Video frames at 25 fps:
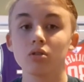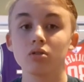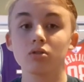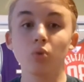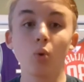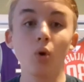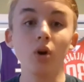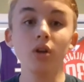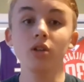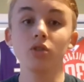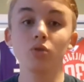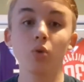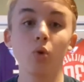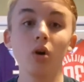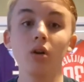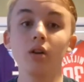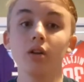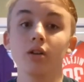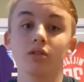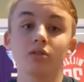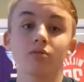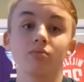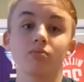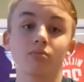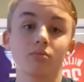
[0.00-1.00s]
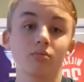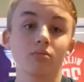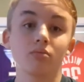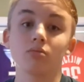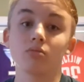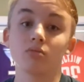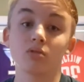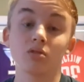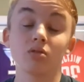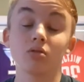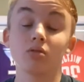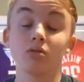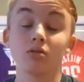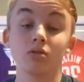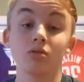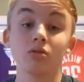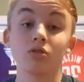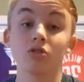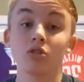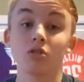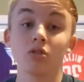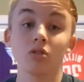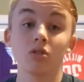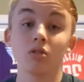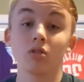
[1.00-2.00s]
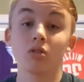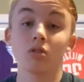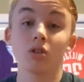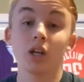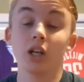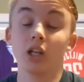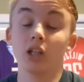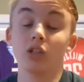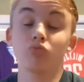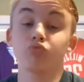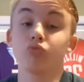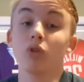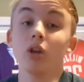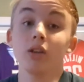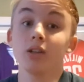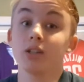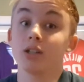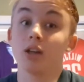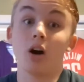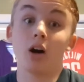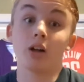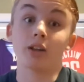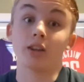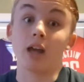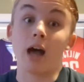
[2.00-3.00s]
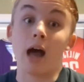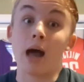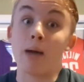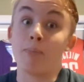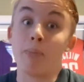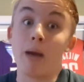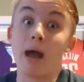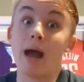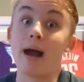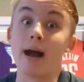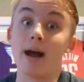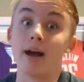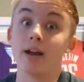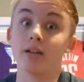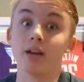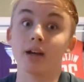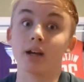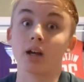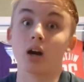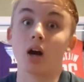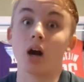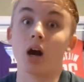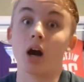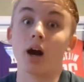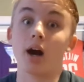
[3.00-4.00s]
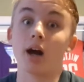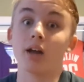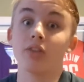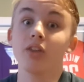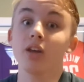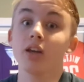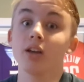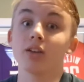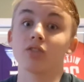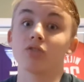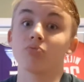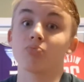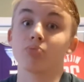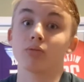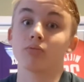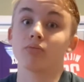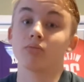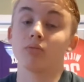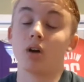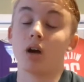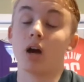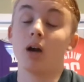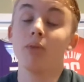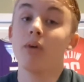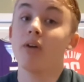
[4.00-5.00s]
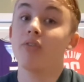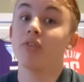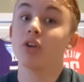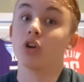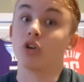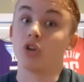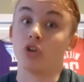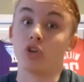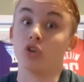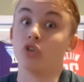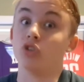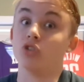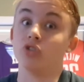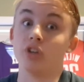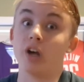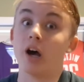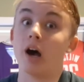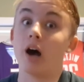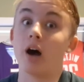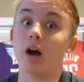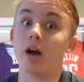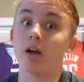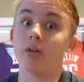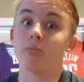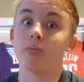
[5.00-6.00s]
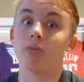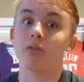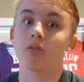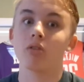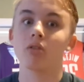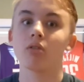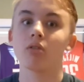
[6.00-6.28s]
2020 is really not that bad. Like, I think I'm having a good time.